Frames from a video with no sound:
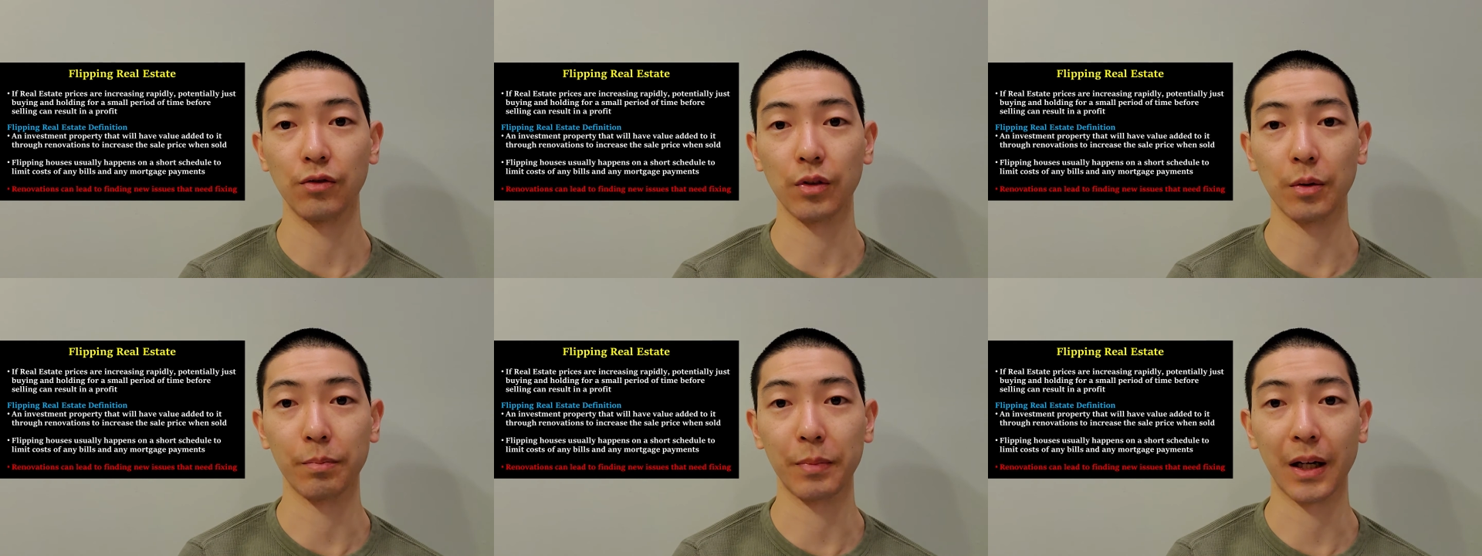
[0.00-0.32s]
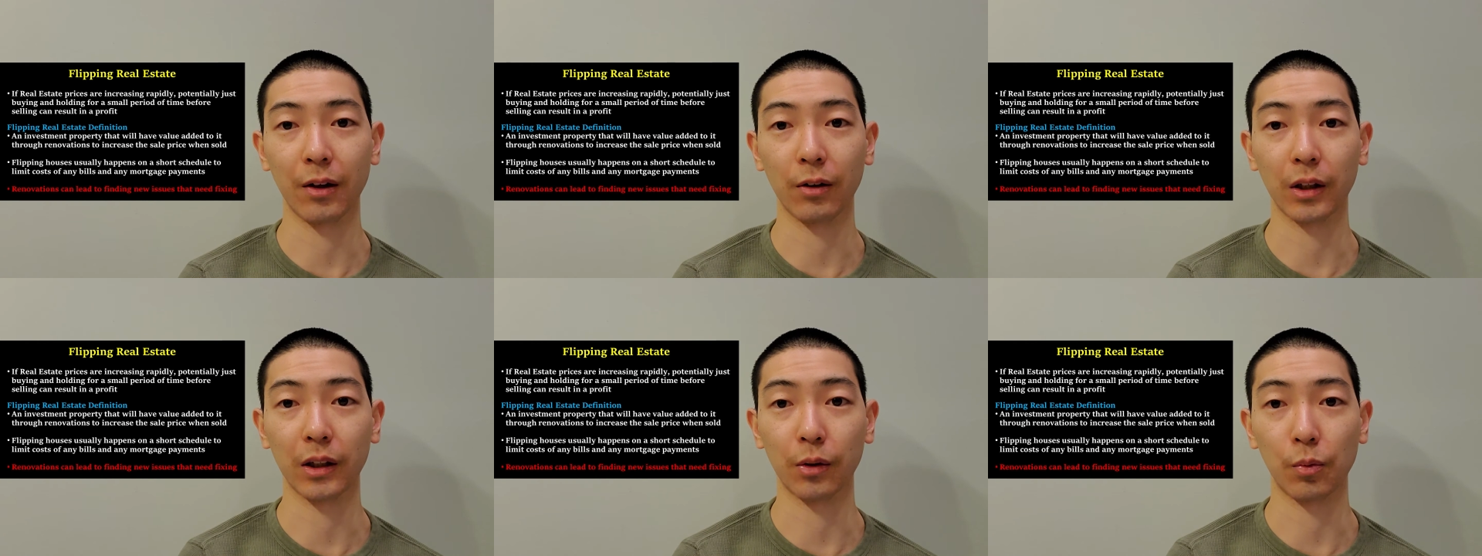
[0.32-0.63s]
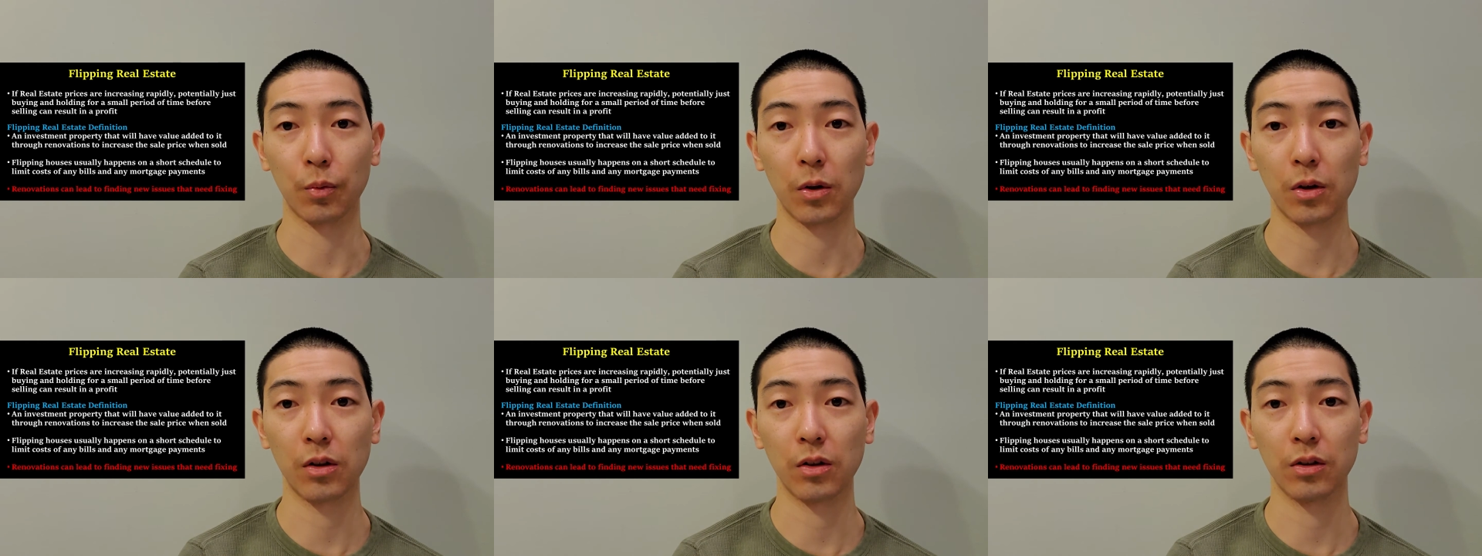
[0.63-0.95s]
repairing
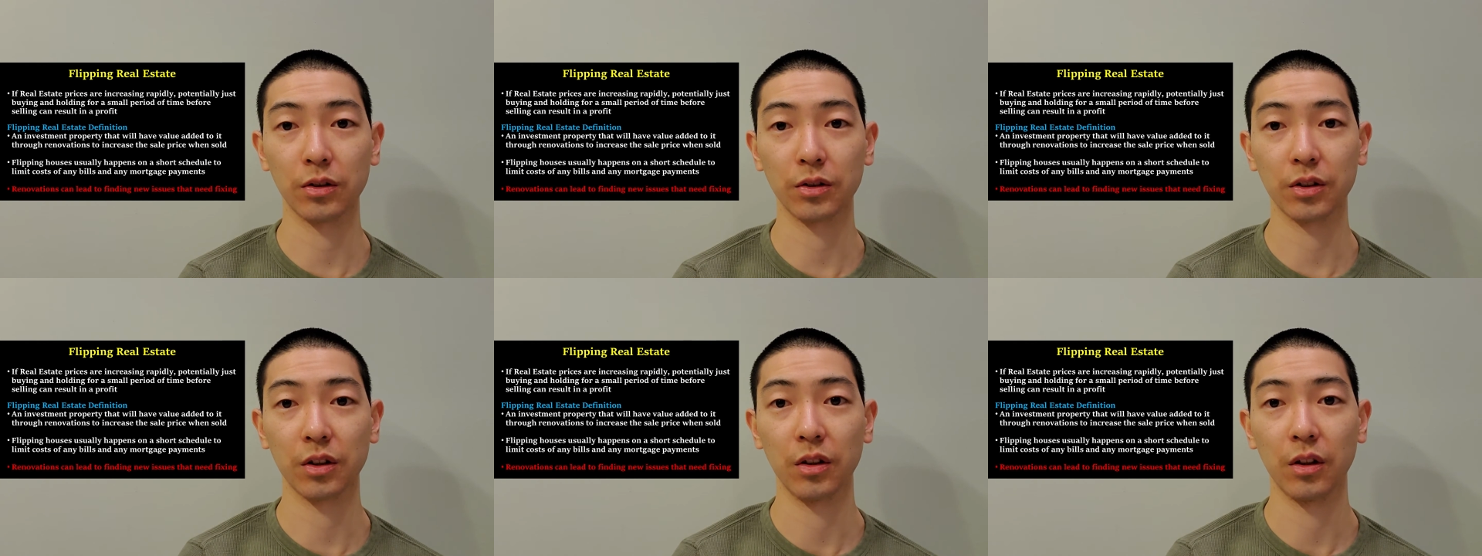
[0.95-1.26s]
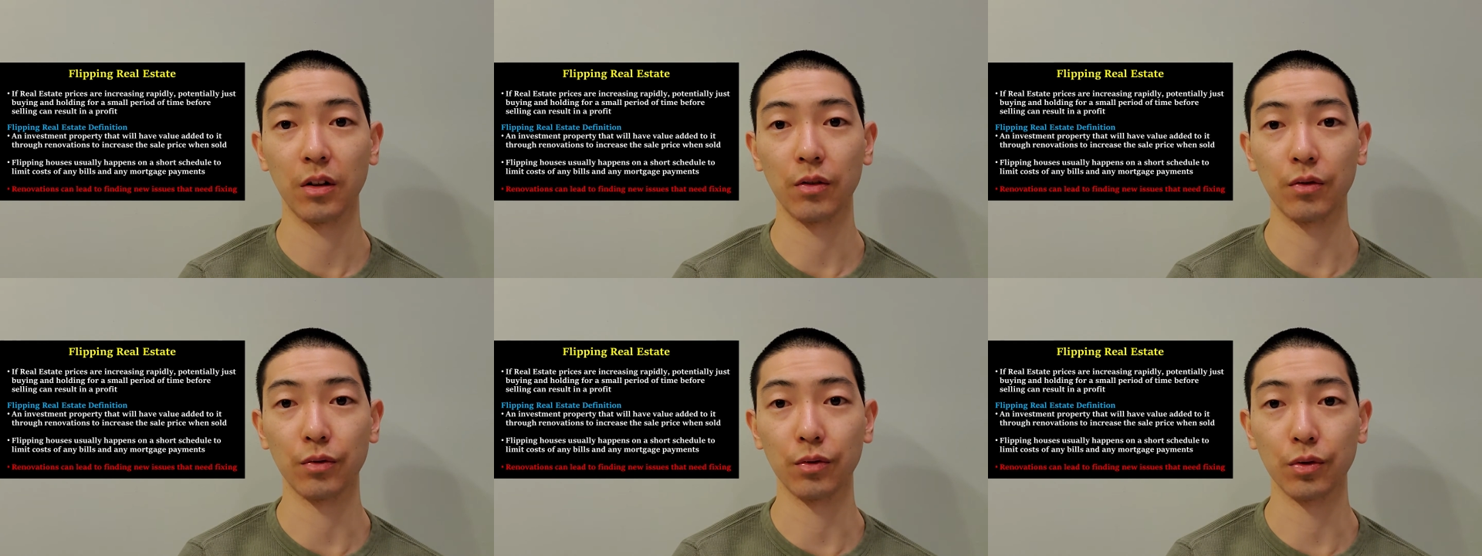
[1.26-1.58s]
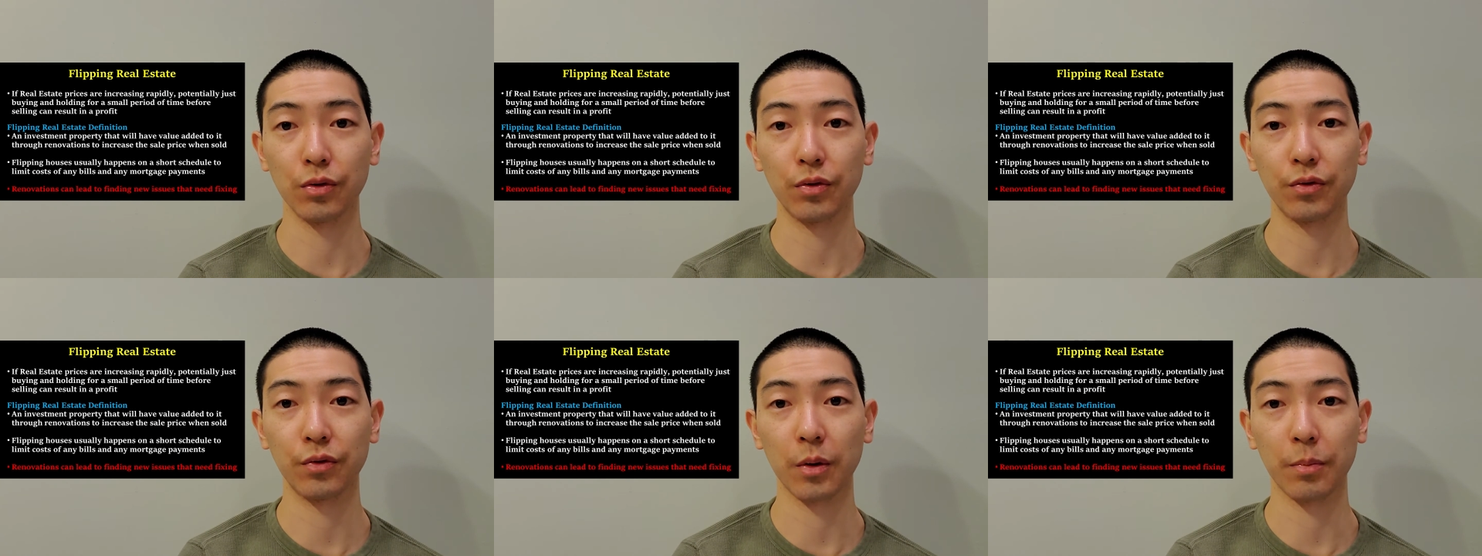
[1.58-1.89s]
walls,
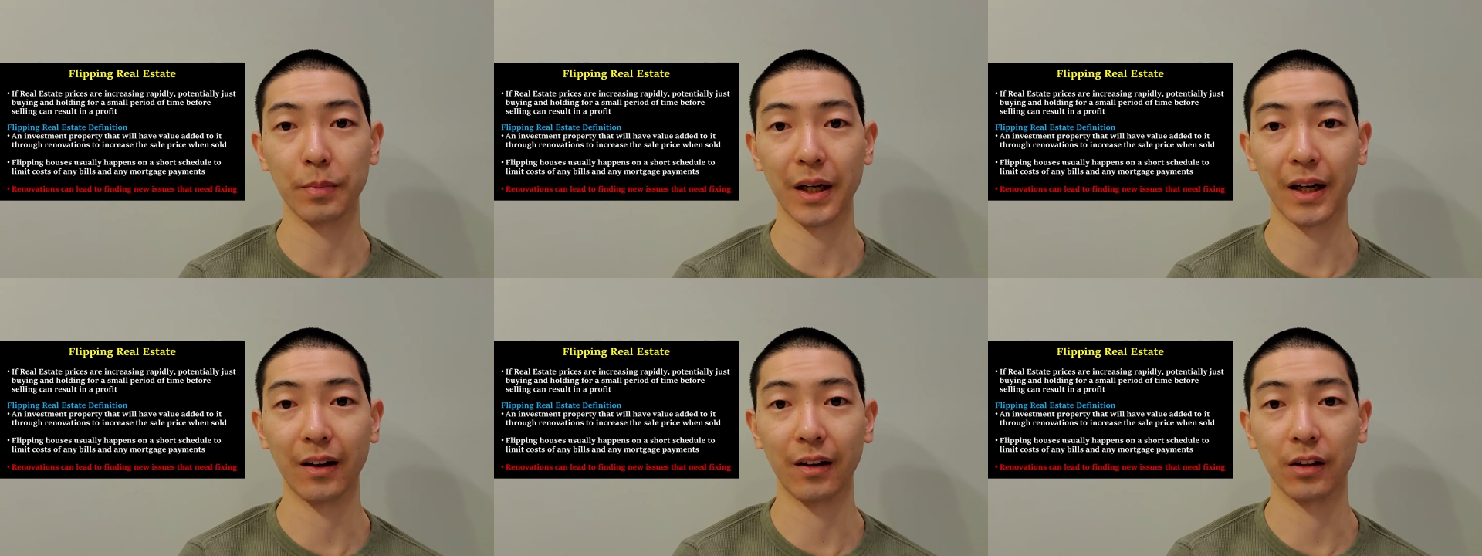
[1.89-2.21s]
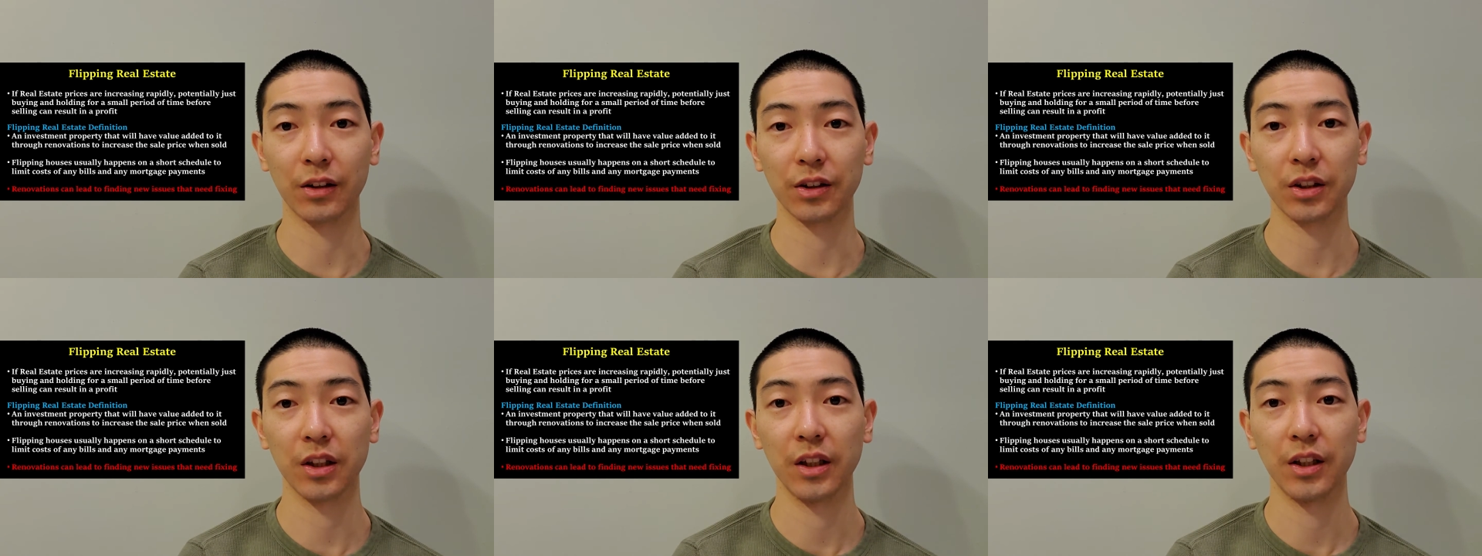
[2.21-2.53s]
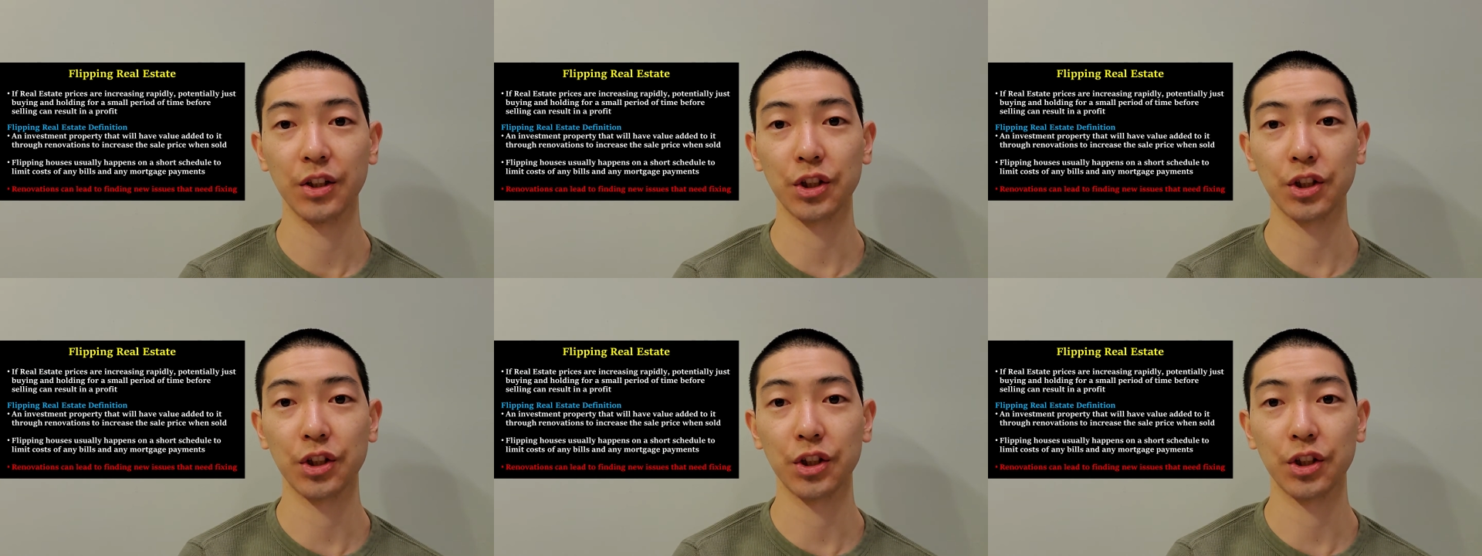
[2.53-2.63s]
roof repairs,